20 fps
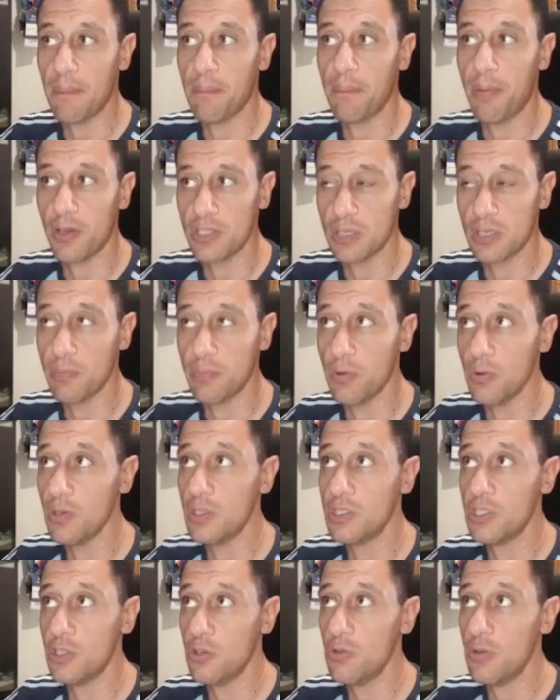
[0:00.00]

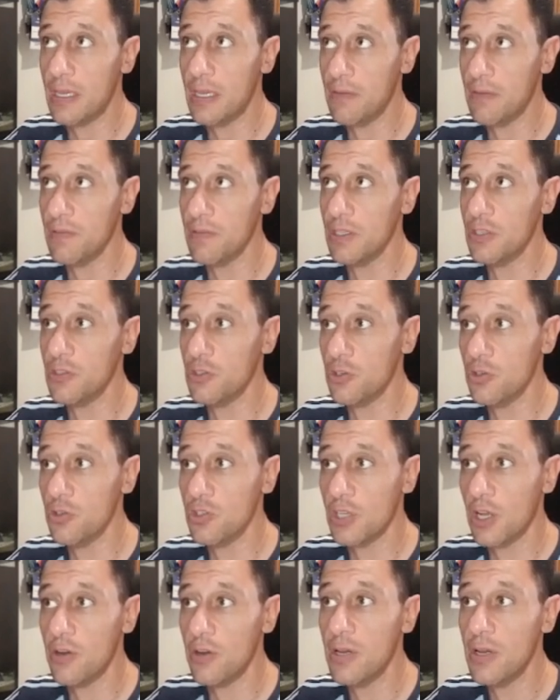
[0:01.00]
possible to even do
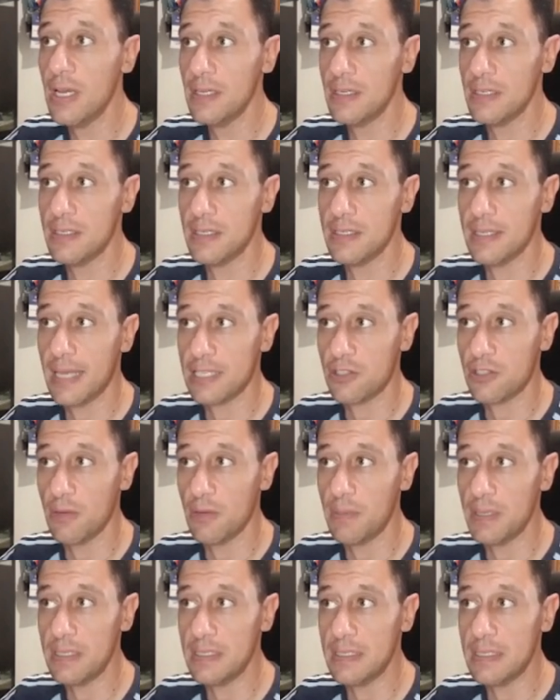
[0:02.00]
so. This is
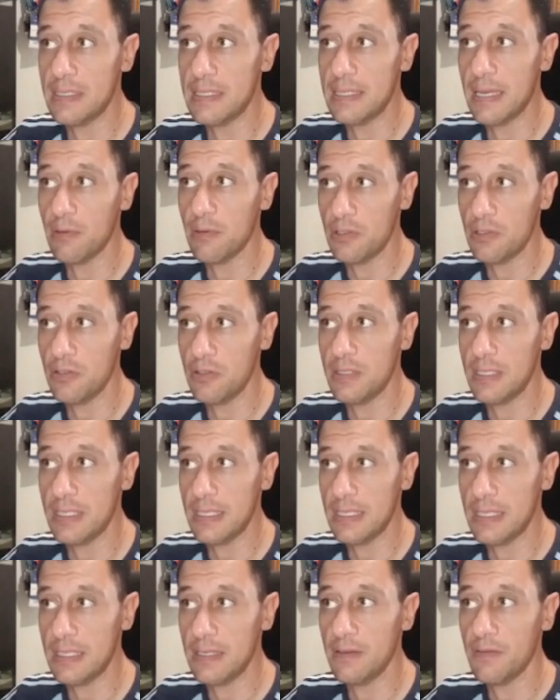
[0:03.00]
Astro B W
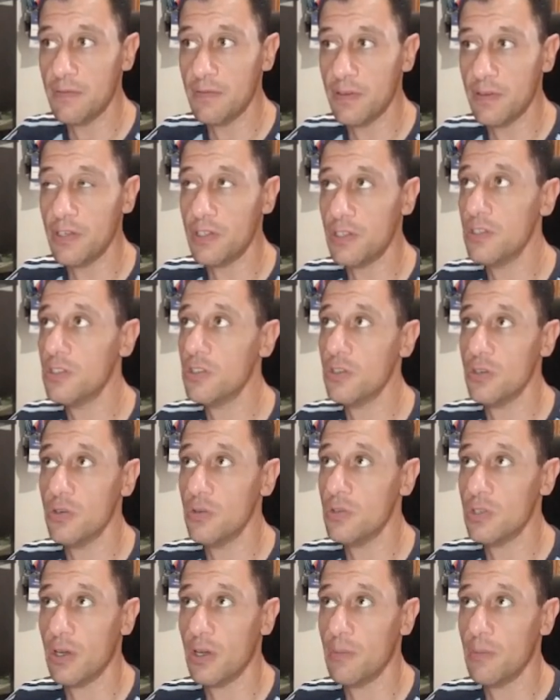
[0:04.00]
T version two, so I'm